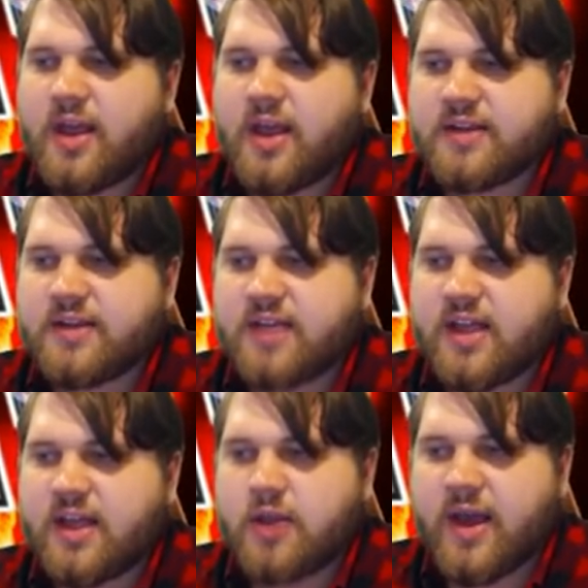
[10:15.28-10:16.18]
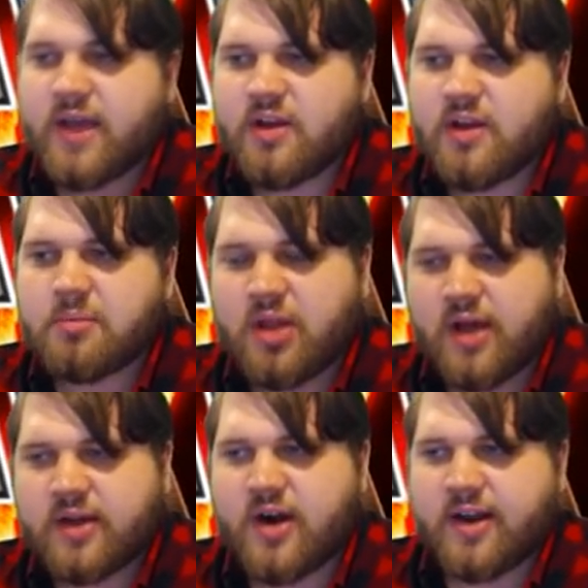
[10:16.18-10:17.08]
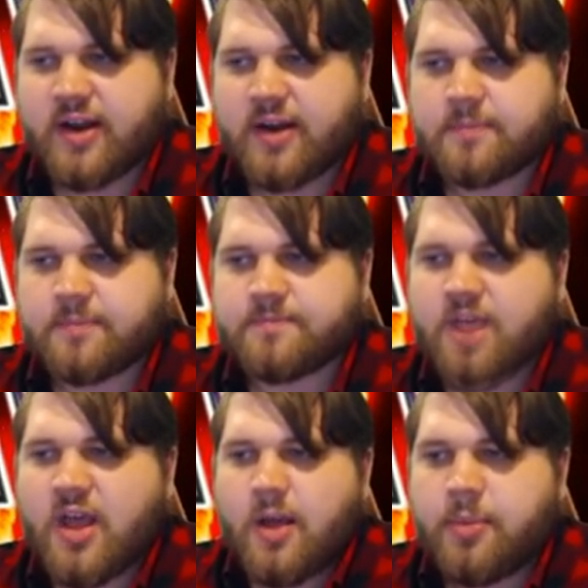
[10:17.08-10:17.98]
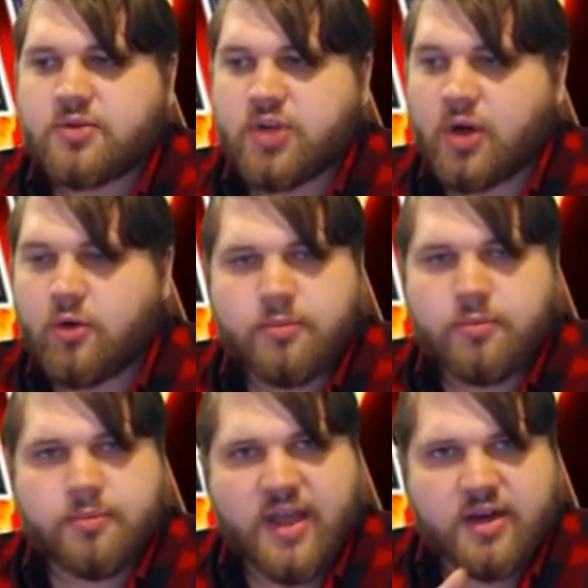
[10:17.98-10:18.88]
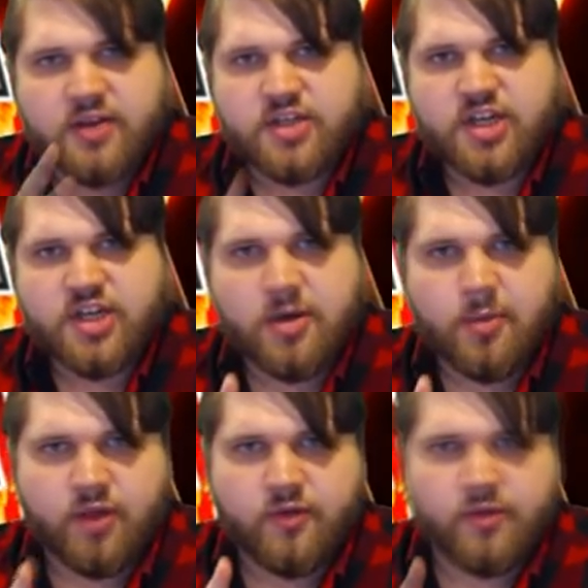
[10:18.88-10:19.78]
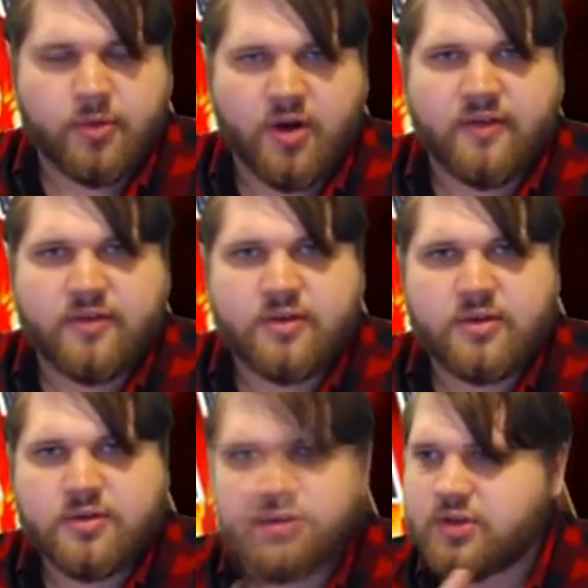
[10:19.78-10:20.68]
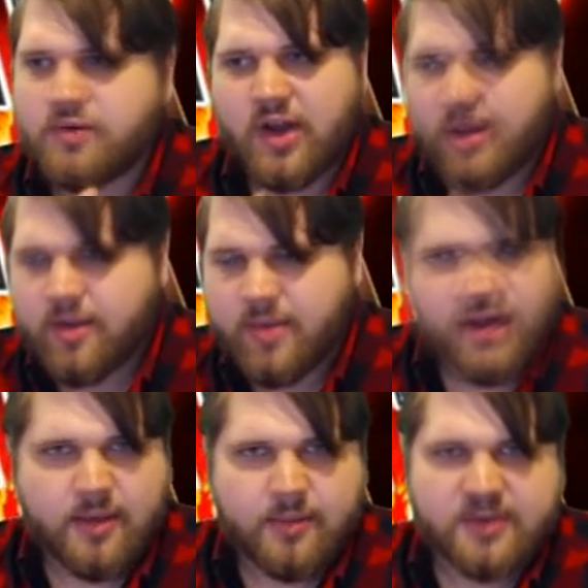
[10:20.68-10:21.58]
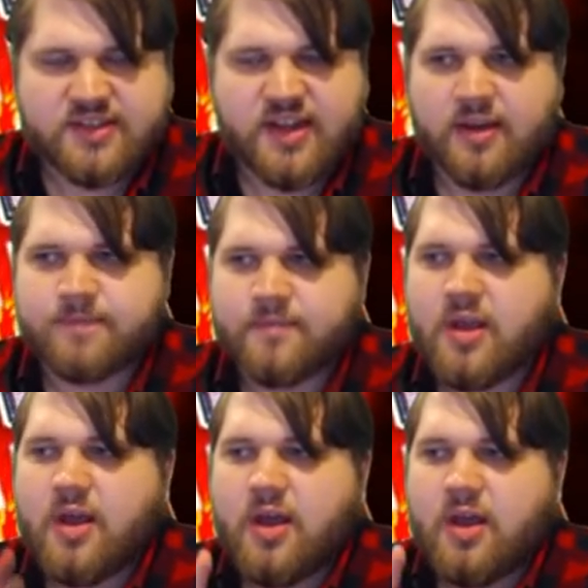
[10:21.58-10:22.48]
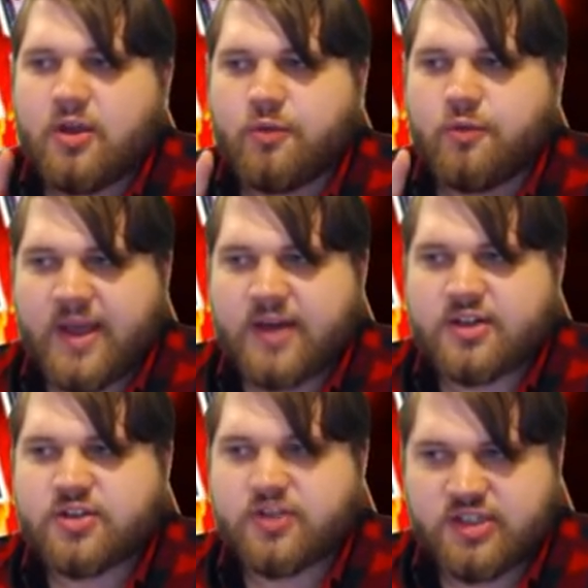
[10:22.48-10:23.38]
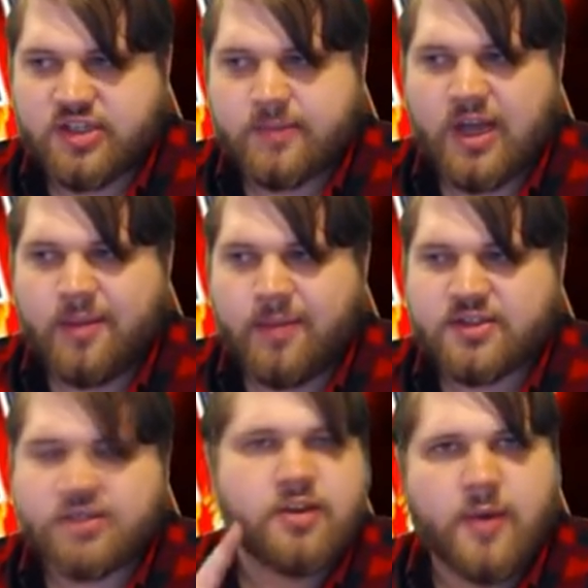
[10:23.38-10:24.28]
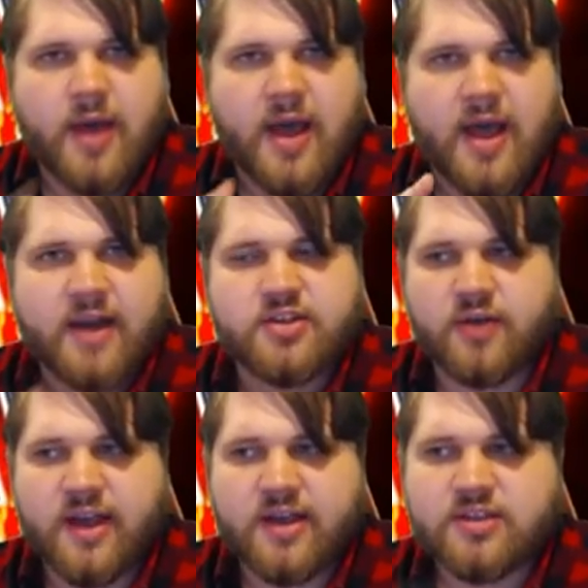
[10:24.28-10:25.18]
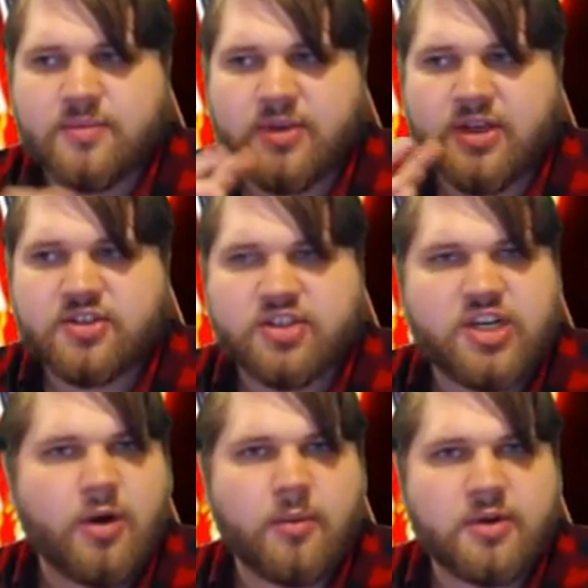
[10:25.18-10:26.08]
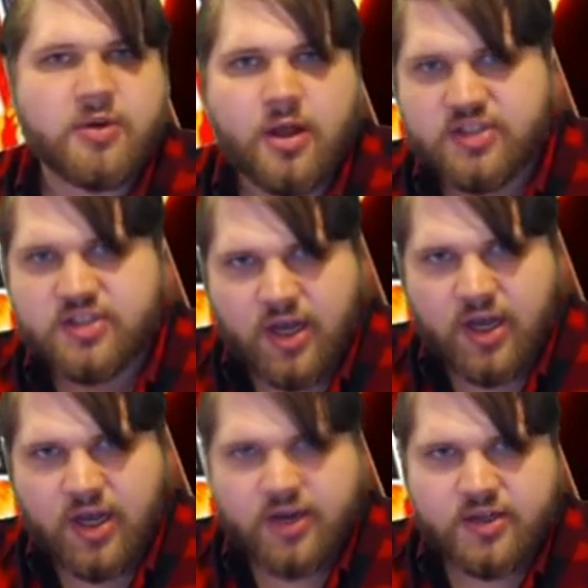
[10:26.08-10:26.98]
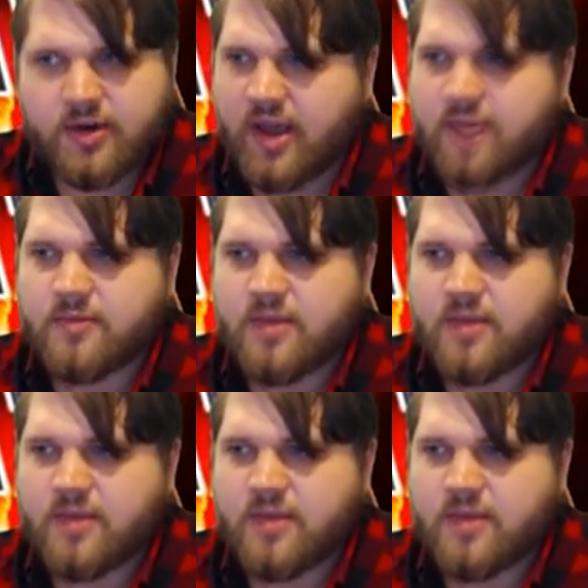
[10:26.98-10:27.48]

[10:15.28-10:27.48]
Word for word: is that you activate Block Dragon, but you don't banish the Gem-Armadillo from Grave. Do not make that mistake. You banish the Gem-Knight monster that you added to your hand because Gem-Armadillo is not a Gem-Knight.